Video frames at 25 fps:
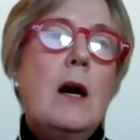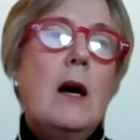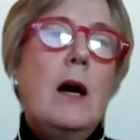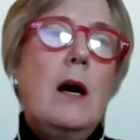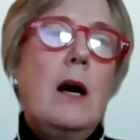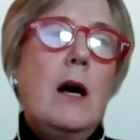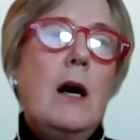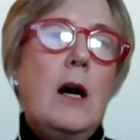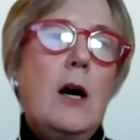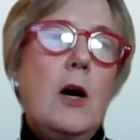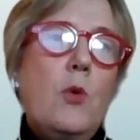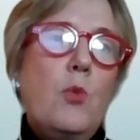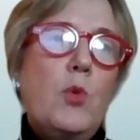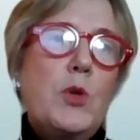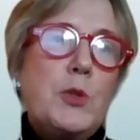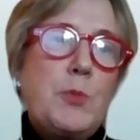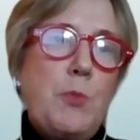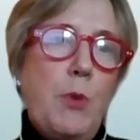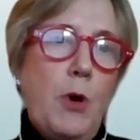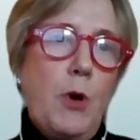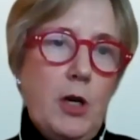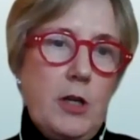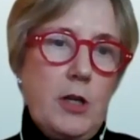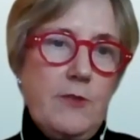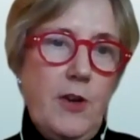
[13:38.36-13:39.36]
was
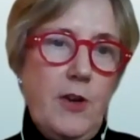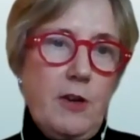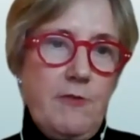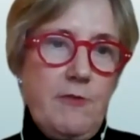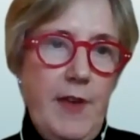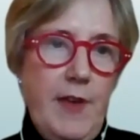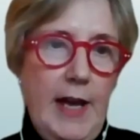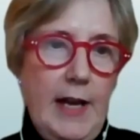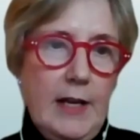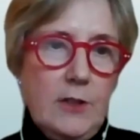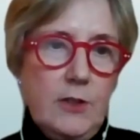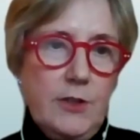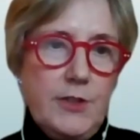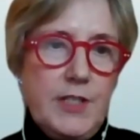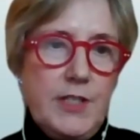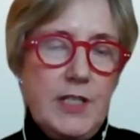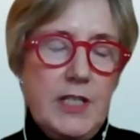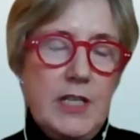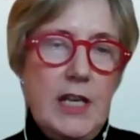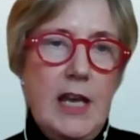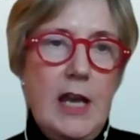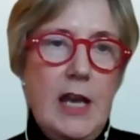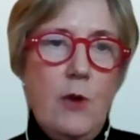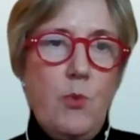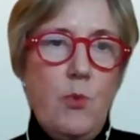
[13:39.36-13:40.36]
part of our
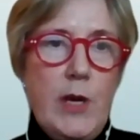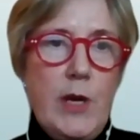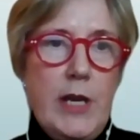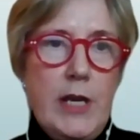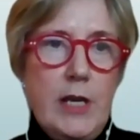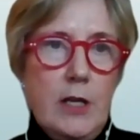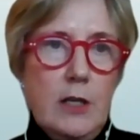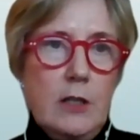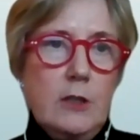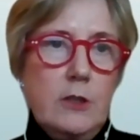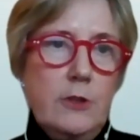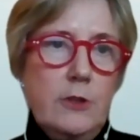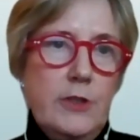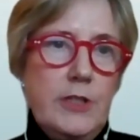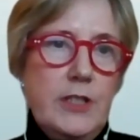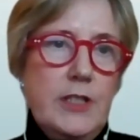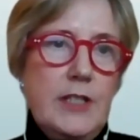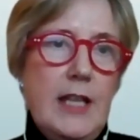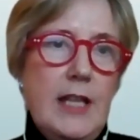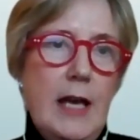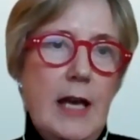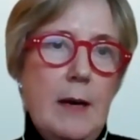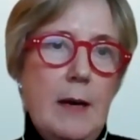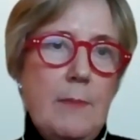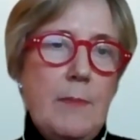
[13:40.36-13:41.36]
faculty, and we included
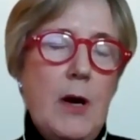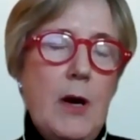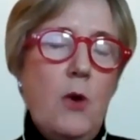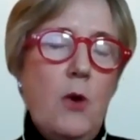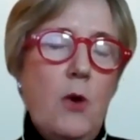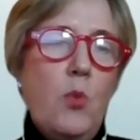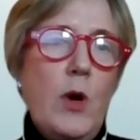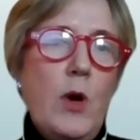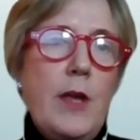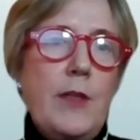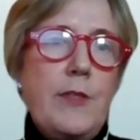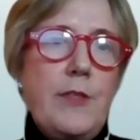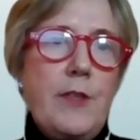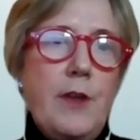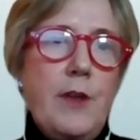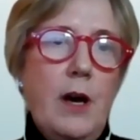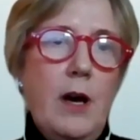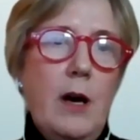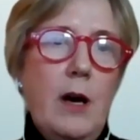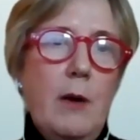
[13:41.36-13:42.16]
them with